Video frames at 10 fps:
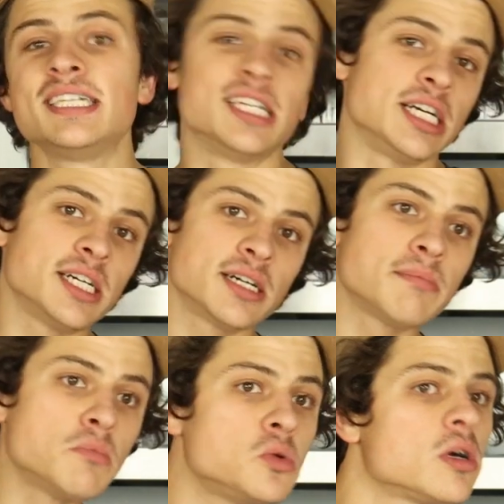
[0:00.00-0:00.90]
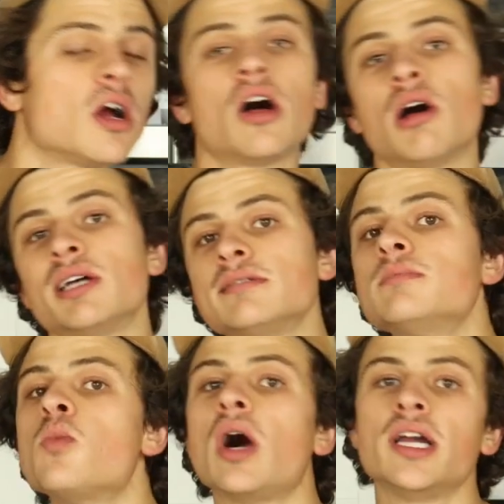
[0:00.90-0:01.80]
to cook more
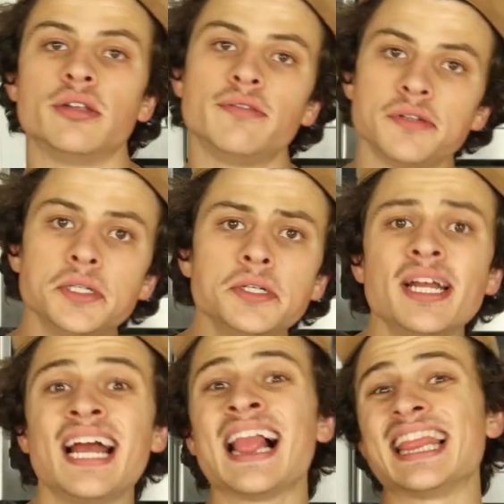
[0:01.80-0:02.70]
awesome wild food,